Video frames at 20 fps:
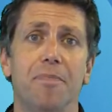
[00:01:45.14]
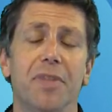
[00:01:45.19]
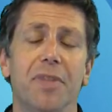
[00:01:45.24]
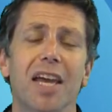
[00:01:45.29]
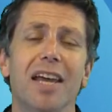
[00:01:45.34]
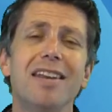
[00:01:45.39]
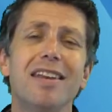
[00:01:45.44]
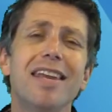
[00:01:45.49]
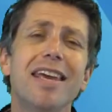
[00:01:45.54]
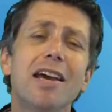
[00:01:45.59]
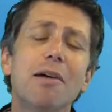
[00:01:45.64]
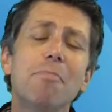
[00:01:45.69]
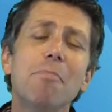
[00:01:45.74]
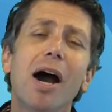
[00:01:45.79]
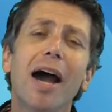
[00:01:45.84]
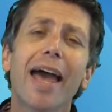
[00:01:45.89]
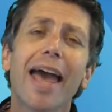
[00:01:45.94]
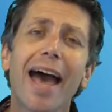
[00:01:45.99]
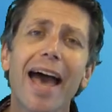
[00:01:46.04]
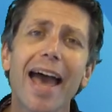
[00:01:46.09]
And
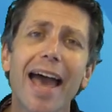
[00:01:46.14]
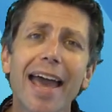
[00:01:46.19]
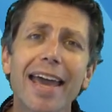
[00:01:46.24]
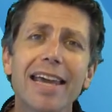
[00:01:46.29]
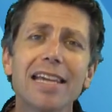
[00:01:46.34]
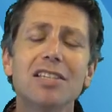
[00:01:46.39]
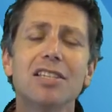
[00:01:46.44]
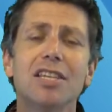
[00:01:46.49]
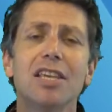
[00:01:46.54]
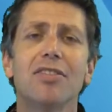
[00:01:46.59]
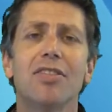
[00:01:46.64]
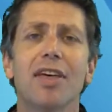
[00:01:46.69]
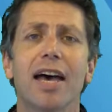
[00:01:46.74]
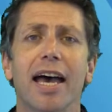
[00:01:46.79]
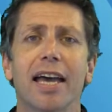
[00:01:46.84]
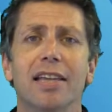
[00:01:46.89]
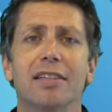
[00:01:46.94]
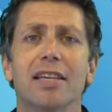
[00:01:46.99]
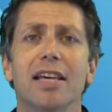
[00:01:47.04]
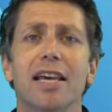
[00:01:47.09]
Nehemiah hated
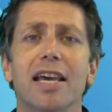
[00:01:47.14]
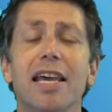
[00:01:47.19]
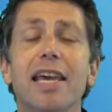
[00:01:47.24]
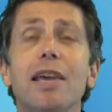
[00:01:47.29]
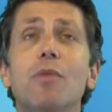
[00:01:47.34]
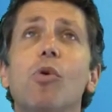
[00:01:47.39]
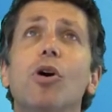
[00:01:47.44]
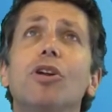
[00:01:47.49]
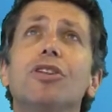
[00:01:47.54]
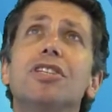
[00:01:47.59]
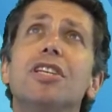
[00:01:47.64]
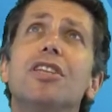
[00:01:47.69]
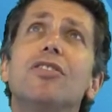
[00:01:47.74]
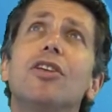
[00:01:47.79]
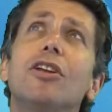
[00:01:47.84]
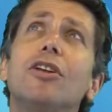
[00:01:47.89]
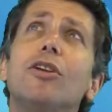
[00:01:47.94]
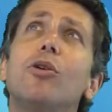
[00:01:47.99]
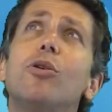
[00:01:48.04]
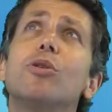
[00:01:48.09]
that. He wanted
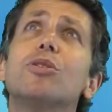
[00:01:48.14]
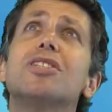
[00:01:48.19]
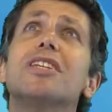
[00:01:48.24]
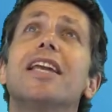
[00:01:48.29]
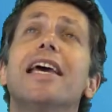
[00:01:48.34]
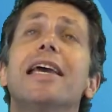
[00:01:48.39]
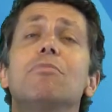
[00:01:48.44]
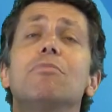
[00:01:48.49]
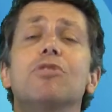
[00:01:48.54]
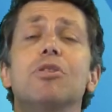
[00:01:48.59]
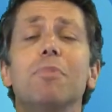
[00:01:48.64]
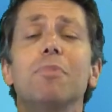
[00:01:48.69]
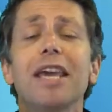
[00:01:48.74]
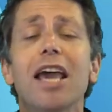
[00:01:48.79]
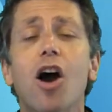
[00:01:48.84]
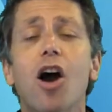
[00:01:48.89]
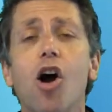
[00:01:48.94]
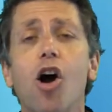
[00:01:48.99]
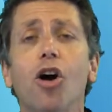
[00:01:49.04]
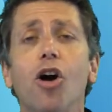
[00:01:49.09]
the Lord's name to
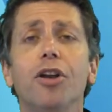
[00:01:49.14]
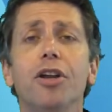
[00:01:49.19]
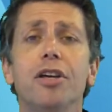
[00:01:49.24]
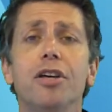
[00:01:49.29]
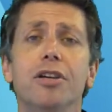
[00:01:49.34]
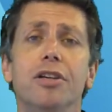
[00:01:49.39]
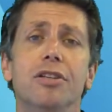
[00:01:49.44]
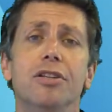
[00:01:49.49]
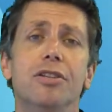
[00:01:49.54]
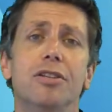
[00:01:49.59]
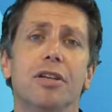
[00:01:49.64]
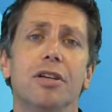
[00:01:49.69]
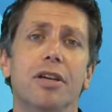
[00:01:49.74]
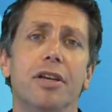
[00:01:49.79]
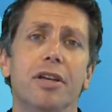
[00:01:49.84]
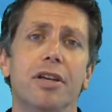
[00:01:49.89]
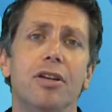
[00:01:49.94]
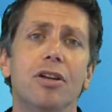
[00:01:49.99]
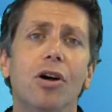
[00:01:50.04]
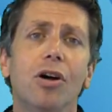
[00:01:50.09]
be honoured,
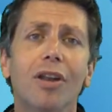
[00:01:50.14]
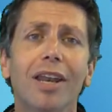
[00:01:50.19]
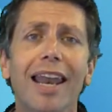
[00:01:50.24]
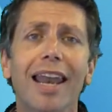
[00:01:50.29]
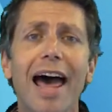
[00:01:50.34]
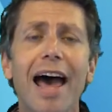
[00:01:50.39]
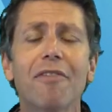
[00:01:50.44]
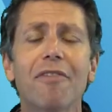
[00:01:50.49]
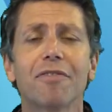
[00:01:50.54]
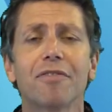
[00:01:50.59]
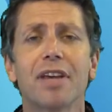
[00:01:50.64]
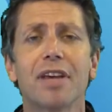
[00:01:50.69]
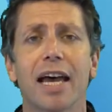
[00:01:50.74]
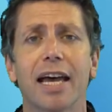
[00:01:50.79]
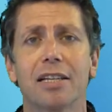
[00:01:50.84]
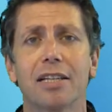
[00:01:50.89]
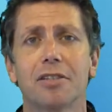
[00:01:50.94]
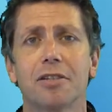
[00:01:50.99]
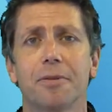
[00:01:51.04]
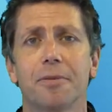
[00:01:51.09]
not laughed
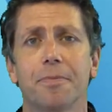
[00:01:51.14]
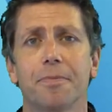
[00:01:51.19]
at.